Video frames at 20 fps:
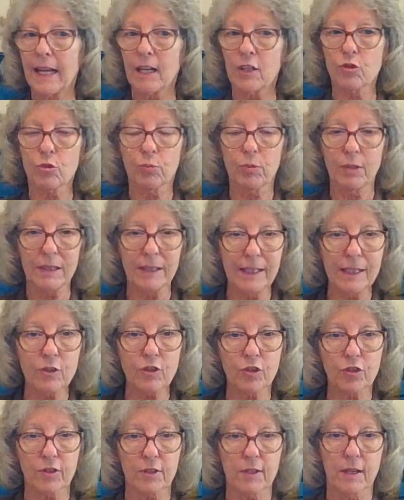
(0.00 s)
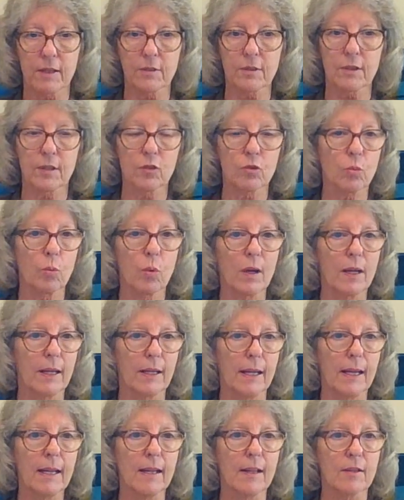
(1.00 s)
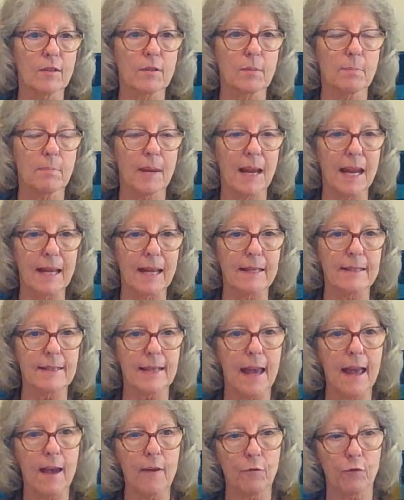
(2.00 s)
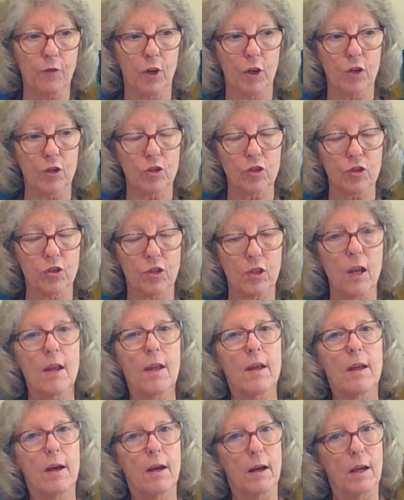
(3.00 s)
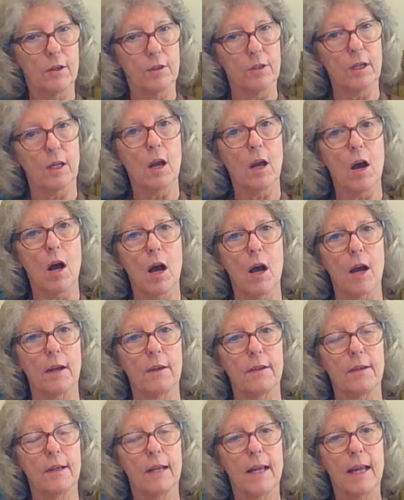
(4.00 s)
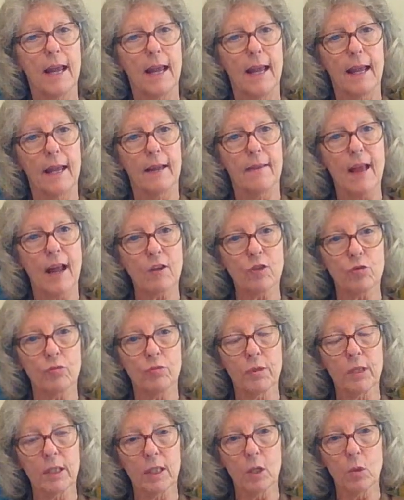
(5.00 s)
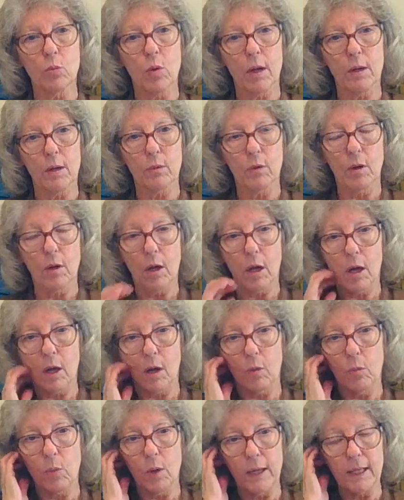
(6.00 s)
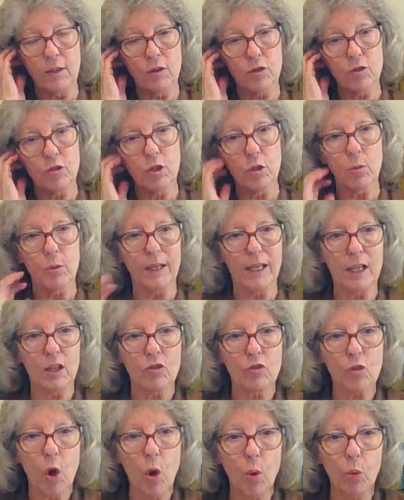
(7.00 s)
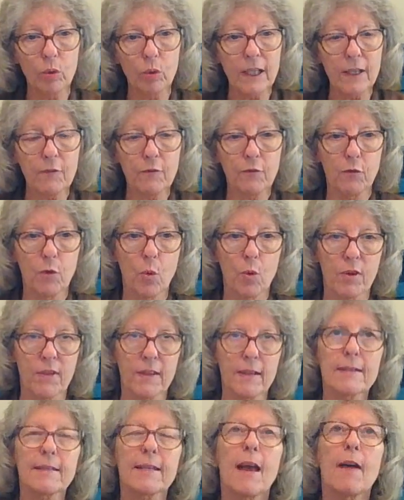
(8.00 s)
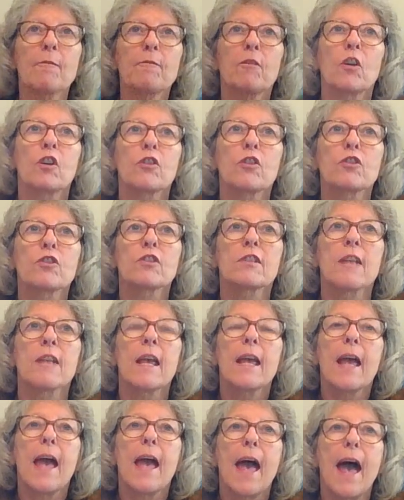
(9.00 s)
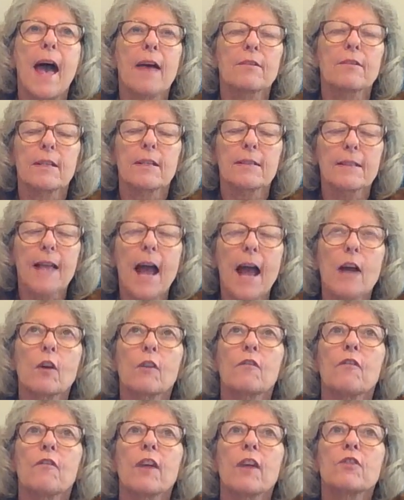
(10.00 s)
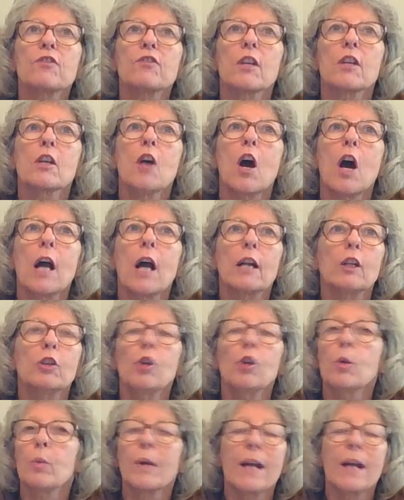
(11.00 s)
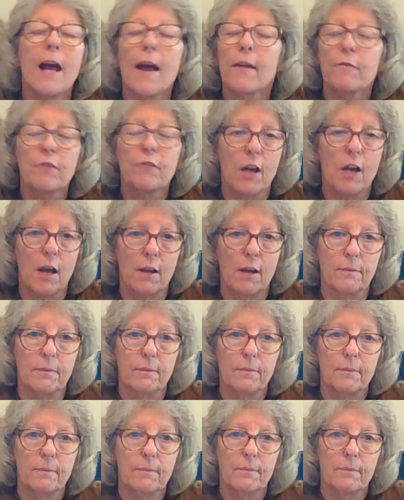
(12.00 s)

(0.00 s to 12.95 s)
its religiousness is what it is, man's efforts unto God, and that's really what uh, what he's doing. He's holding forth his efforts as a sacrifice to God. Look what I've done